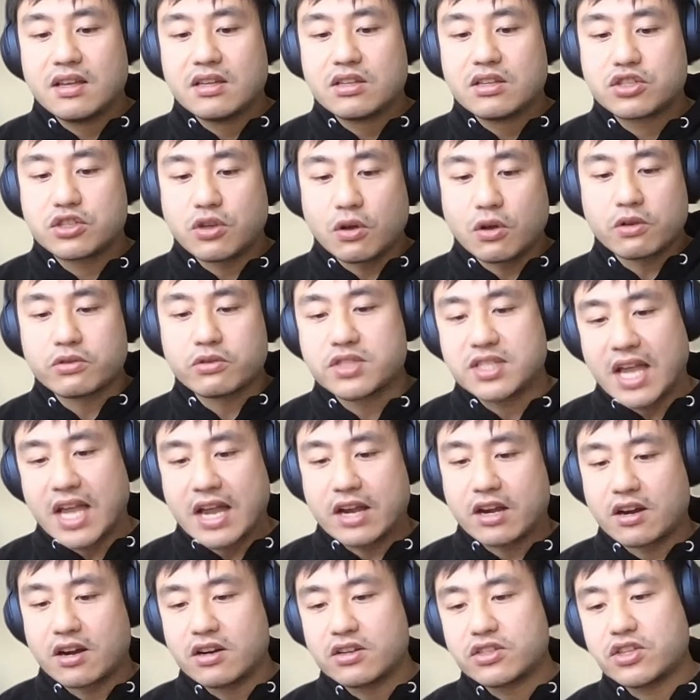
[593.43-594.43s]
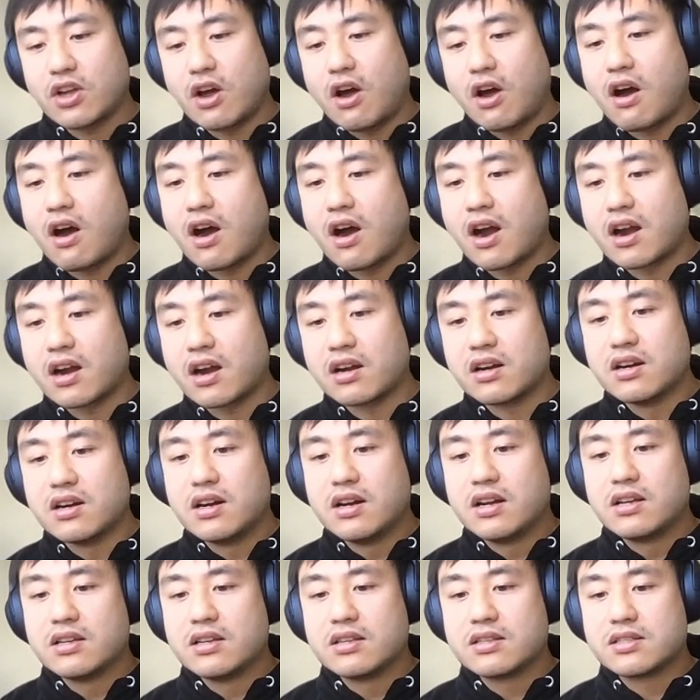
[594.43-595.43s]
solo stakers are
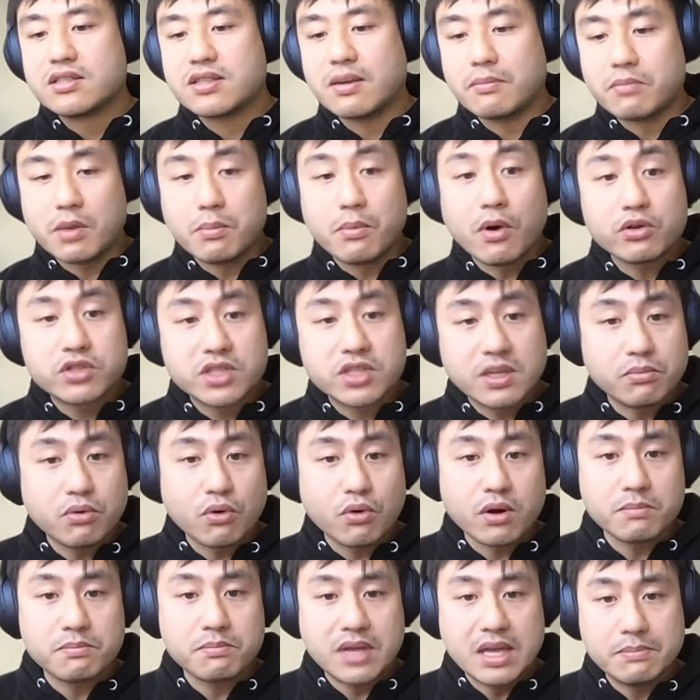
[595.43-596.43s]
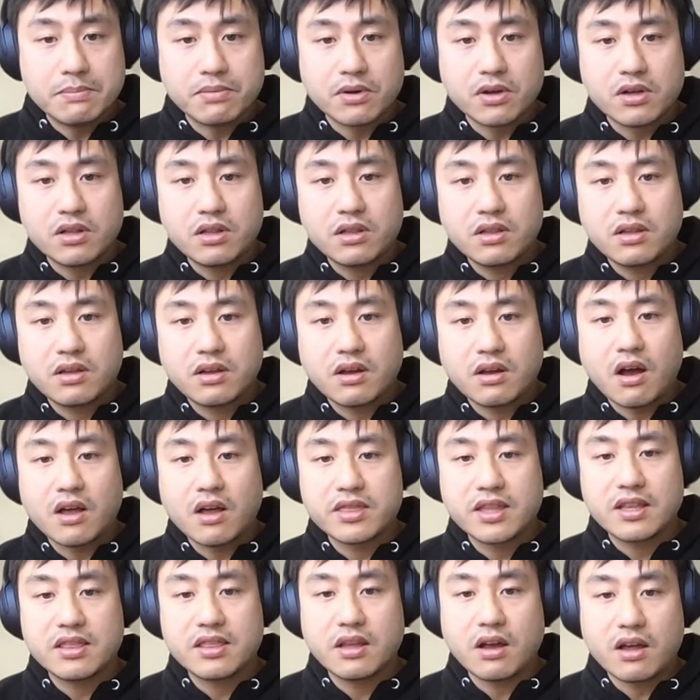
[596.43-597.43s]
some of the most important people
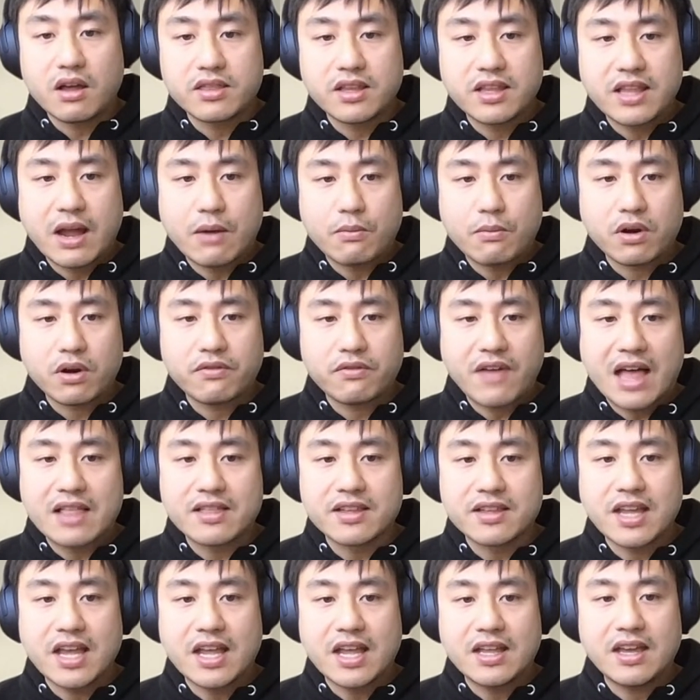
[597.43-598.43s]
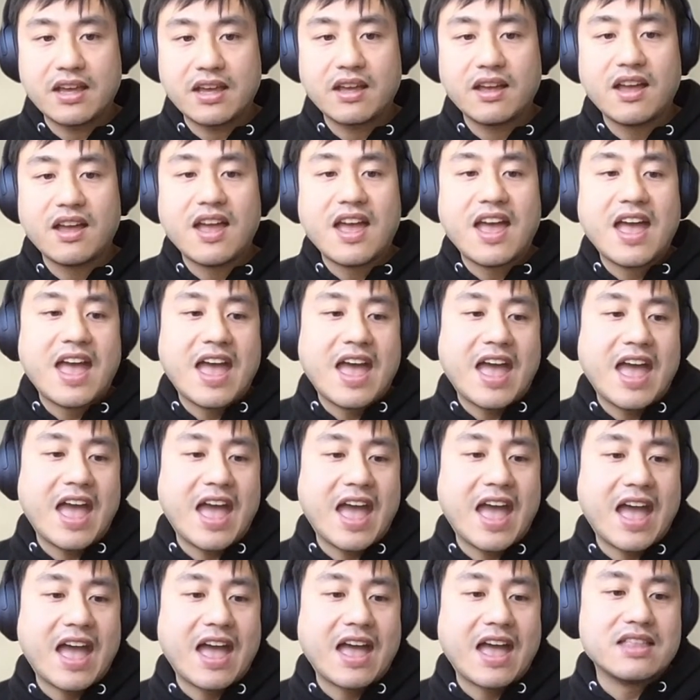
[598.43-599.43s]
on the network validating.
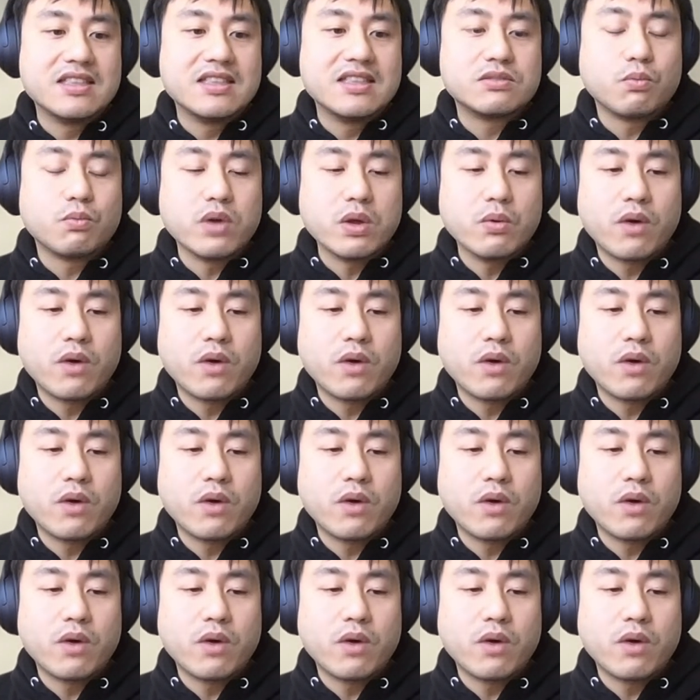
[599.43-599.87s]
And we